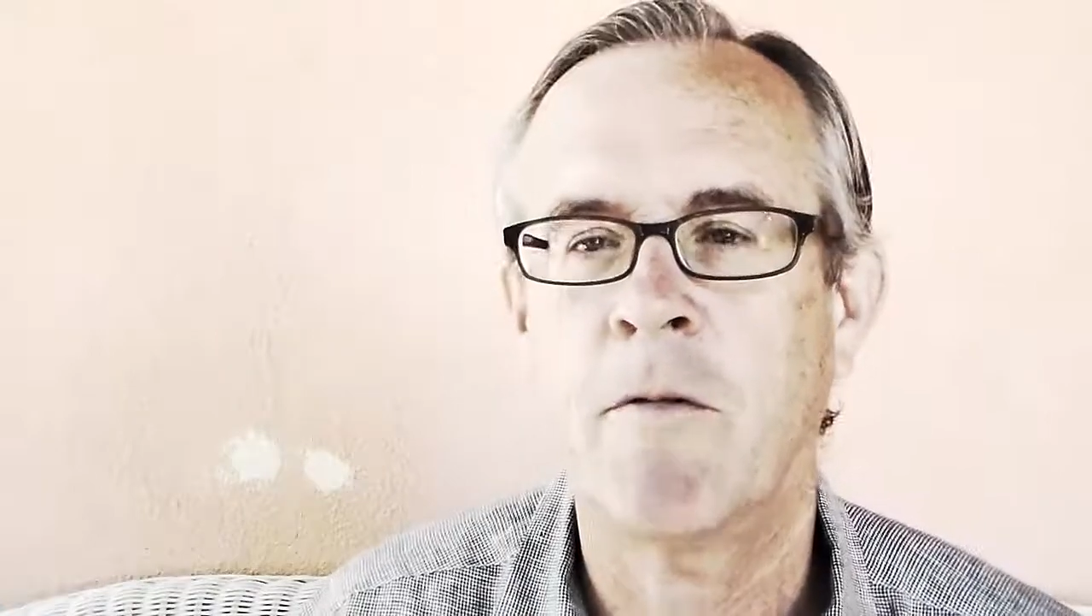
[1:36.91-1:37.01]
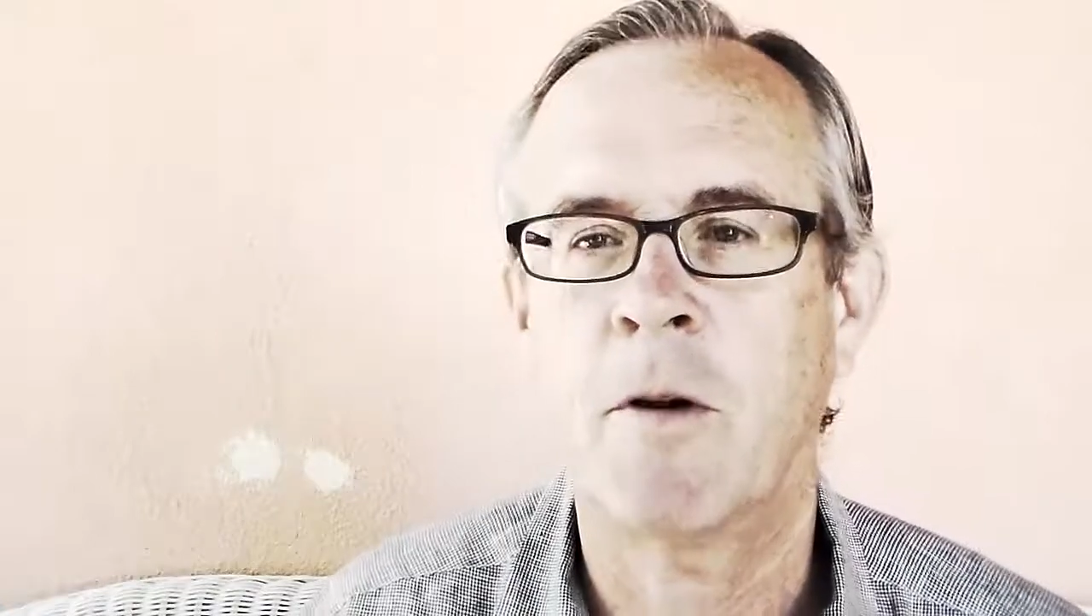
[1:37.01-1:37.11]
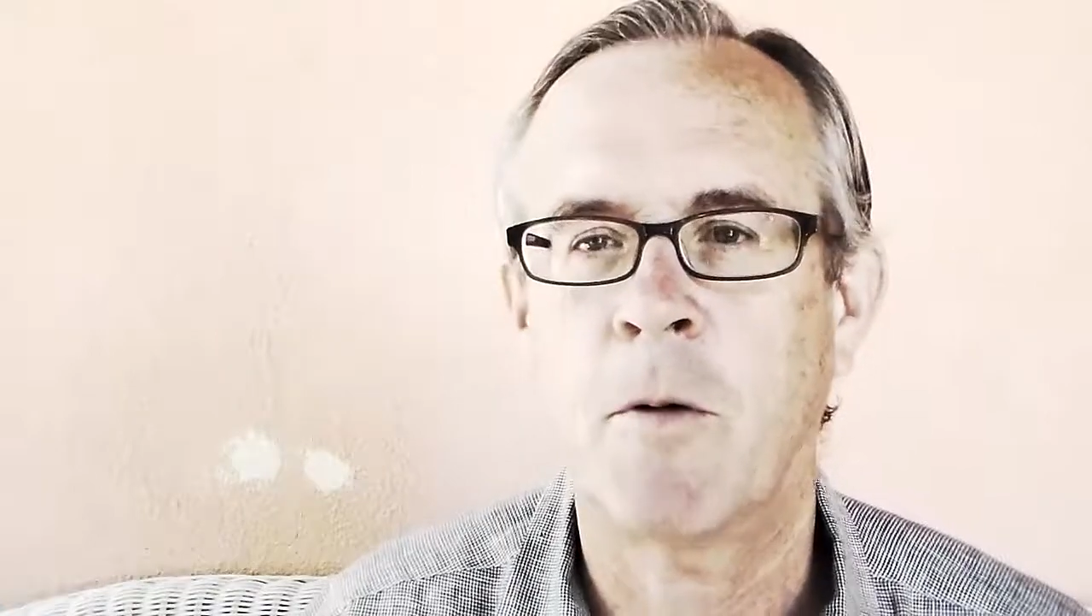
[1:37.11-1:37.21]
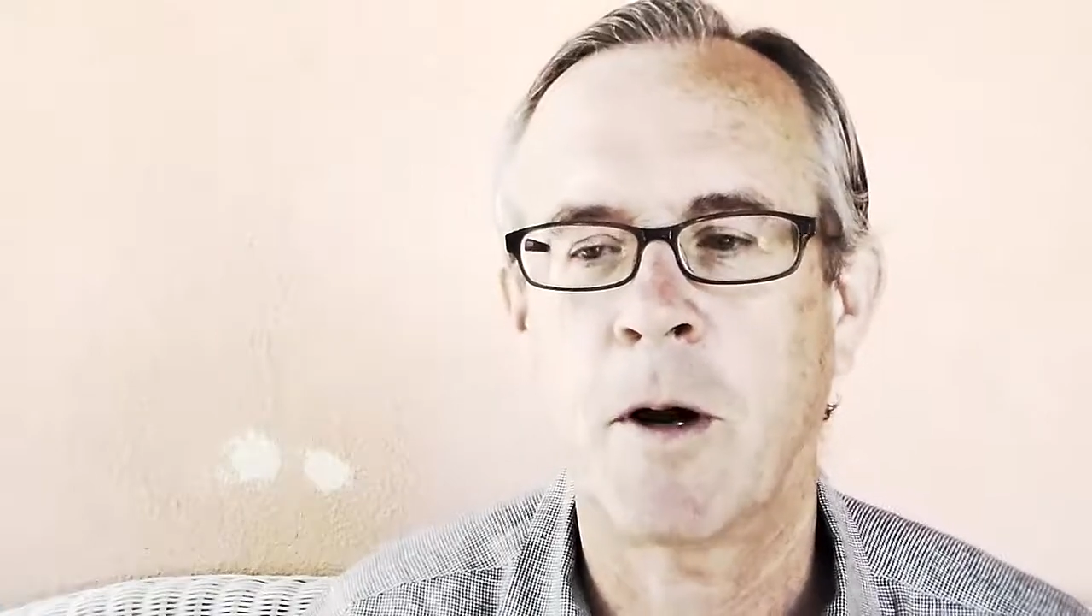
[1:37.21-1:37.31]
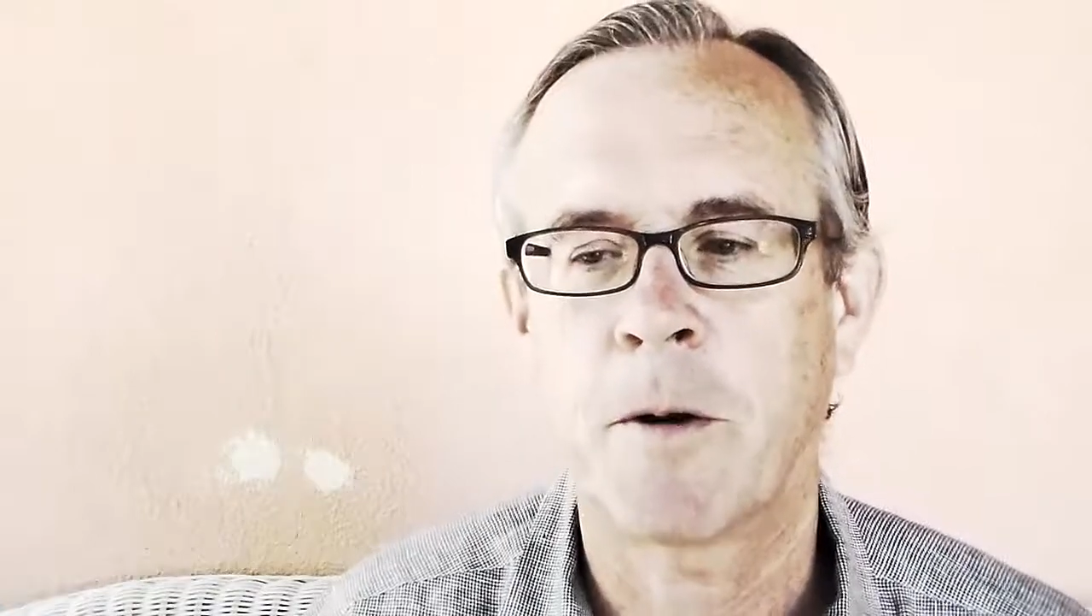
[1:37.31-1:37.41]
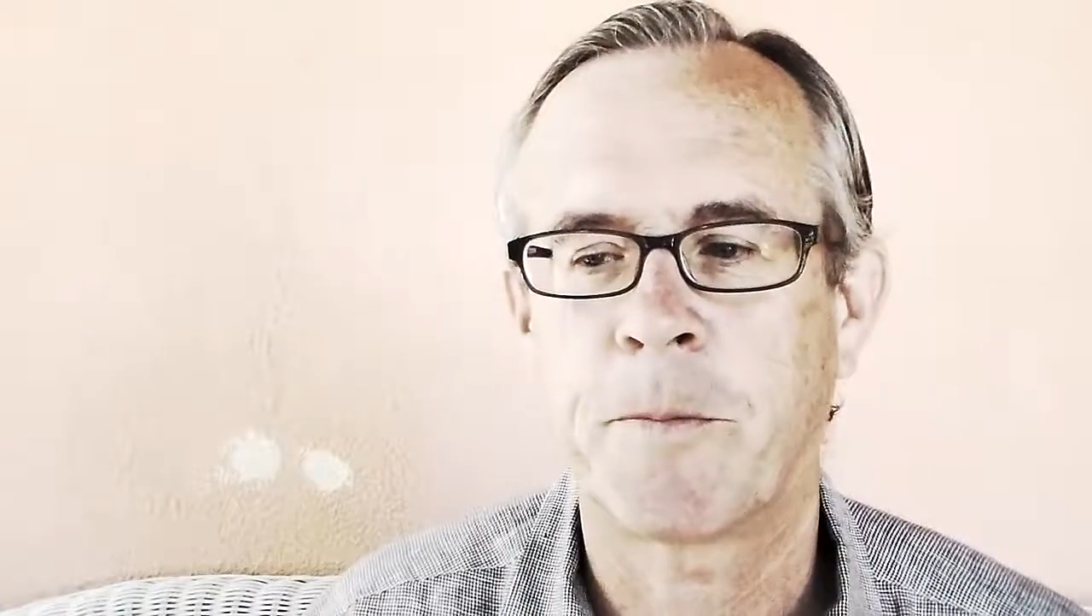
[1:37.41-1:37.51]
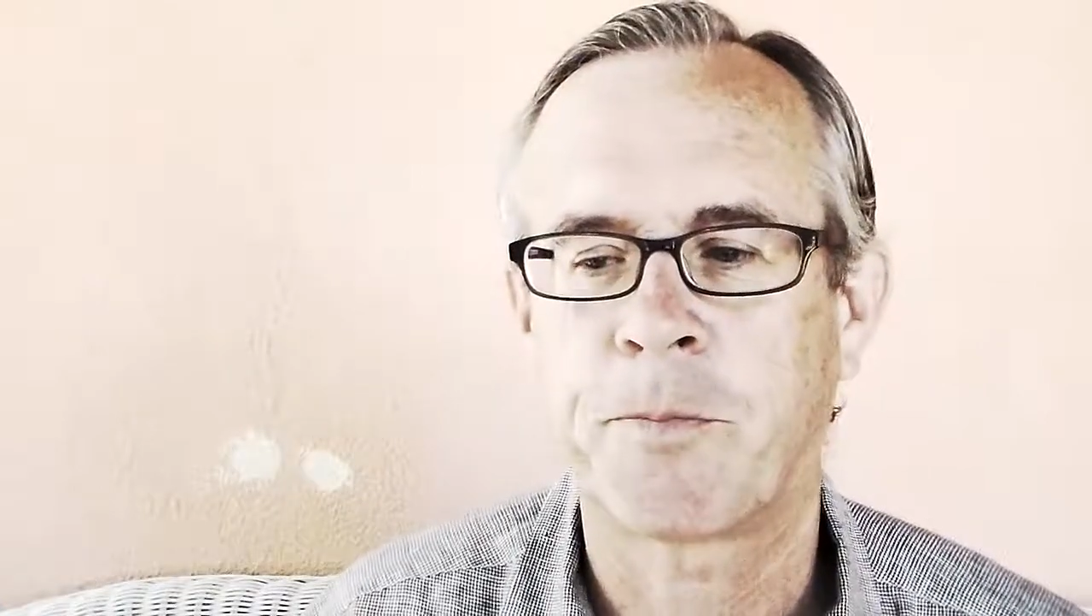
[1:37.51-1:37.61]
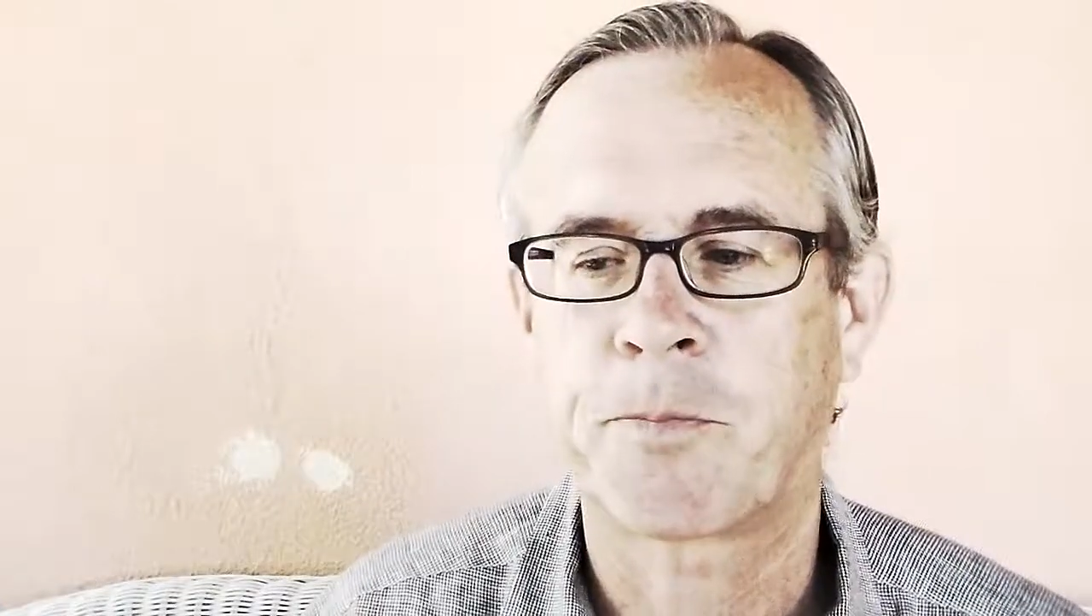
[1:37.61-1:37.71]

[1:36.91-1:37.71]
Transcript: everywhere.